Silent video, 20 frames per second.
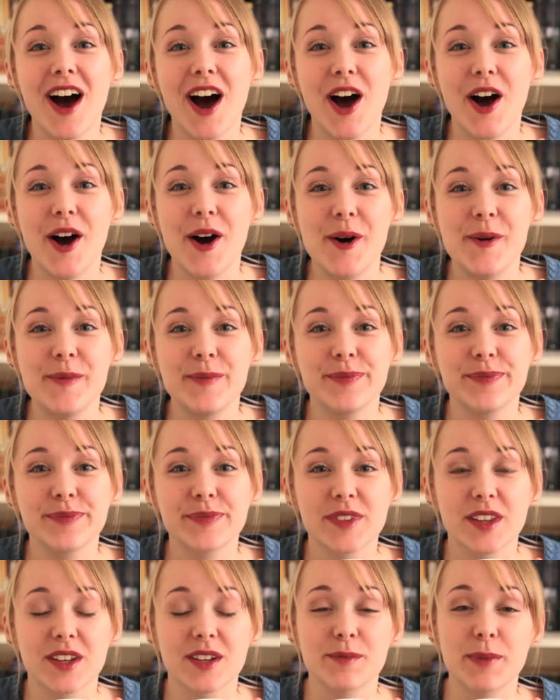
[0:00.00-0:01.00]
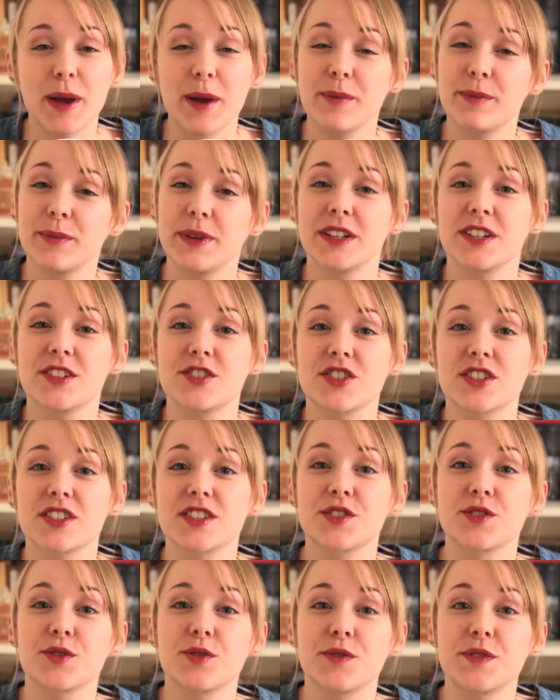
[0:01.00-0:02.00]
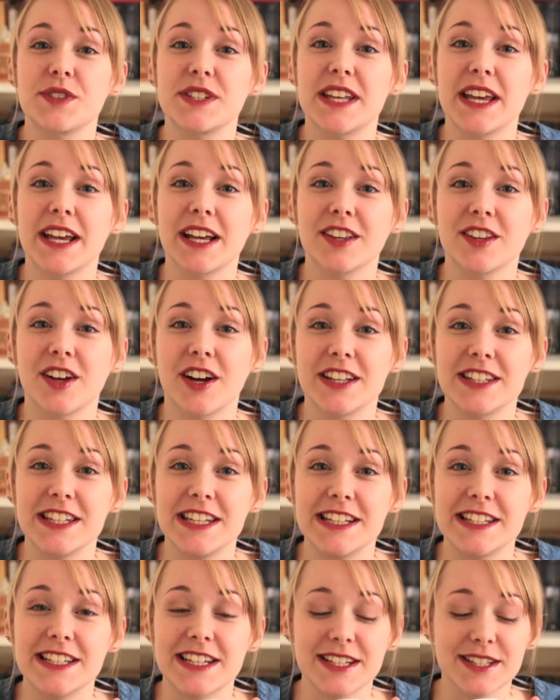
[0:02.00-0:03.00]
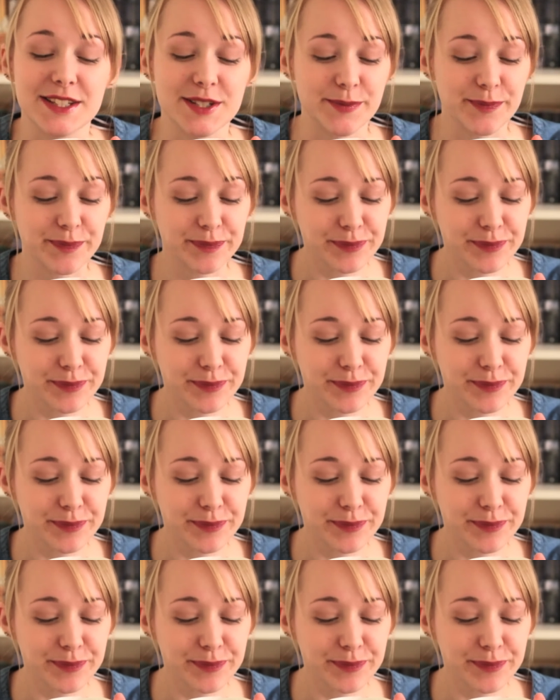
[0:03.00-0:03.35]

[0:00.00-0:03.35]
that peppermint is just the sort of zing that I needed.